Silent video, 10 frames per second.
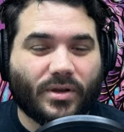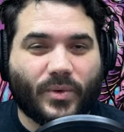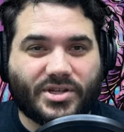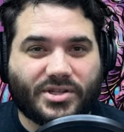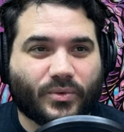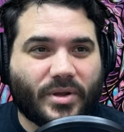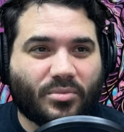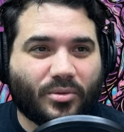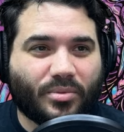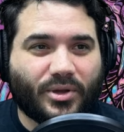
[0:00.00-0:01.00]
which is 3
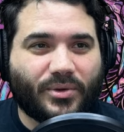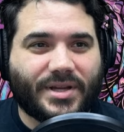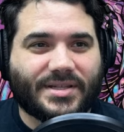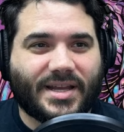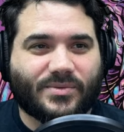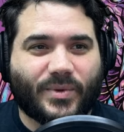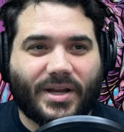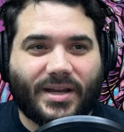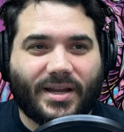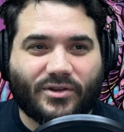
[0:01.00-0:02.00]
blue blue, and it says when
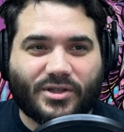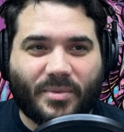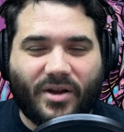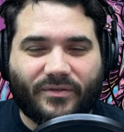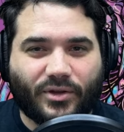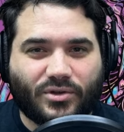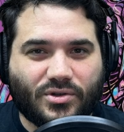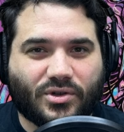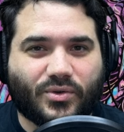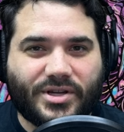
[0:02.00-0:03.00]
it enters the battlefield,
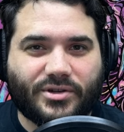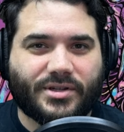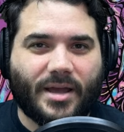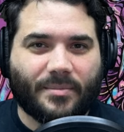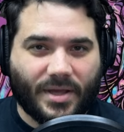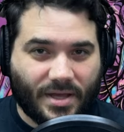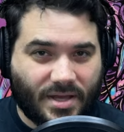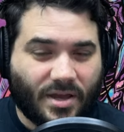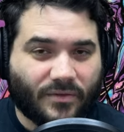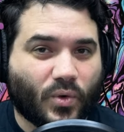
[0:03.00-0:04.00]
choose a creature type.
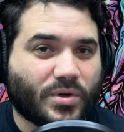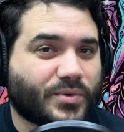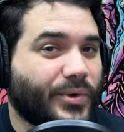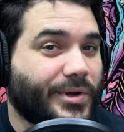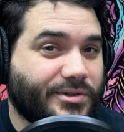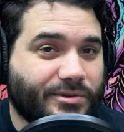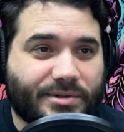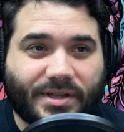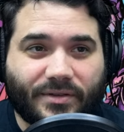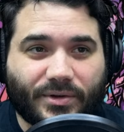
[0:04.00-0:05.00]
Of course, we're going to choose
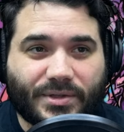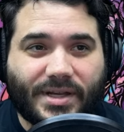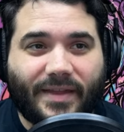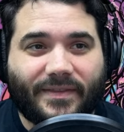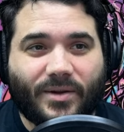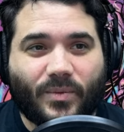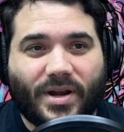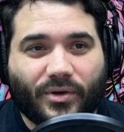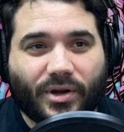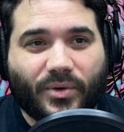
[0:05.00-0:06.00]
slivers, and then
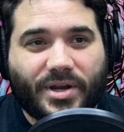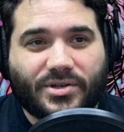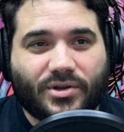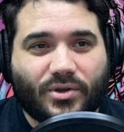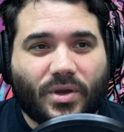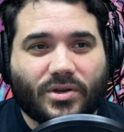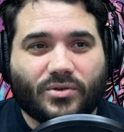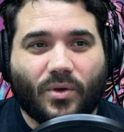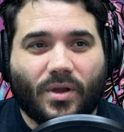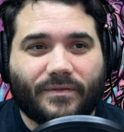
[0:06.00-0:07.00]
whenever a creature you
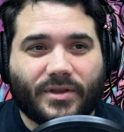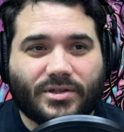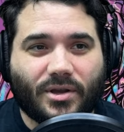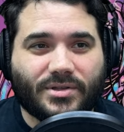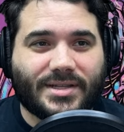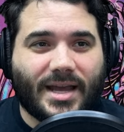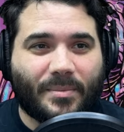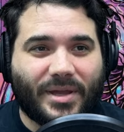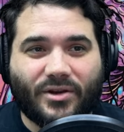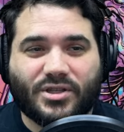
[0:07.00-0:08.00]
control of the chosen
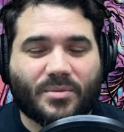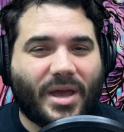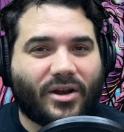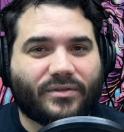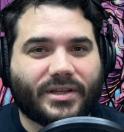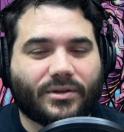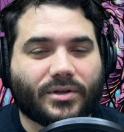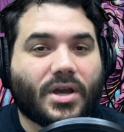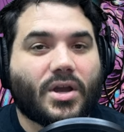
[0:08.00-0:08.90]
type enters the battlefield